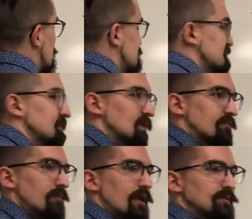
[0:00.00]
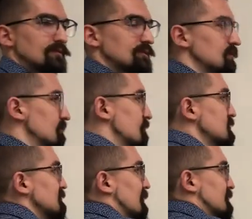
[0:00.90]
listening to information. So
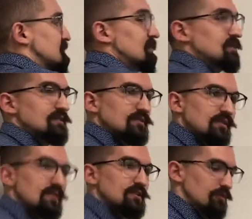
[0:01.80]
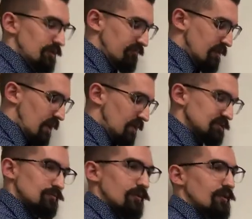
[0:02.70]
first of all, there's this intuitive
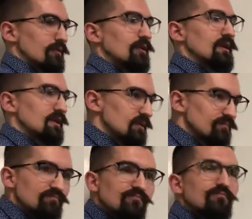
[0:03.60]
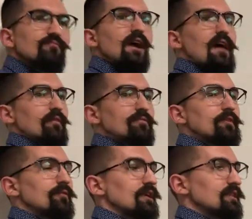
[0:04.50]
bias where you have a
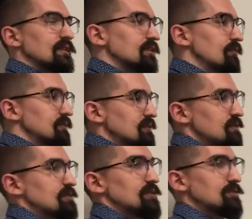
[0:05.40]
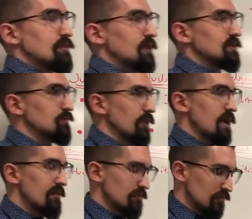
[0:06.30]
feeling and then go with a decision and then try to explain it
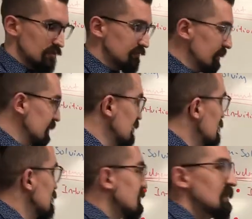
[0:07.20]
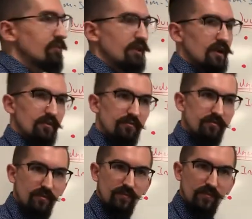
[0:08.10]
afterwards. But even if